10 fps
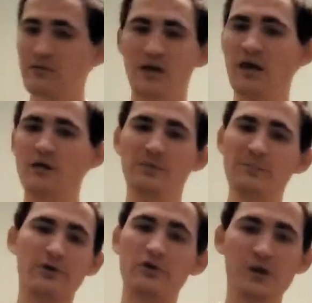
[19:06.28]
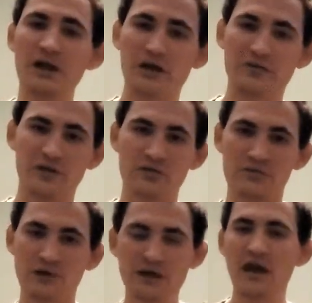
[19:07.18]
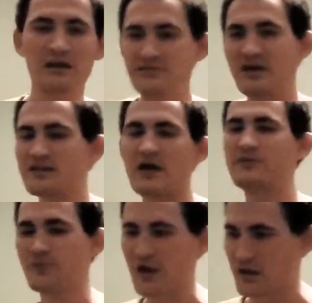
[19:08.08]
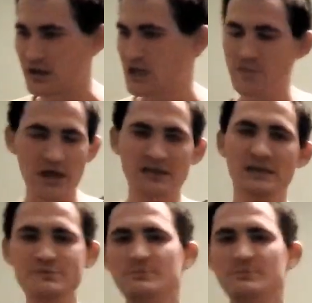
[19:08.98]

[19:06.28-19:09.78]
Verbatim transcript: And people don't realize it. Again, it's like that friend that keeps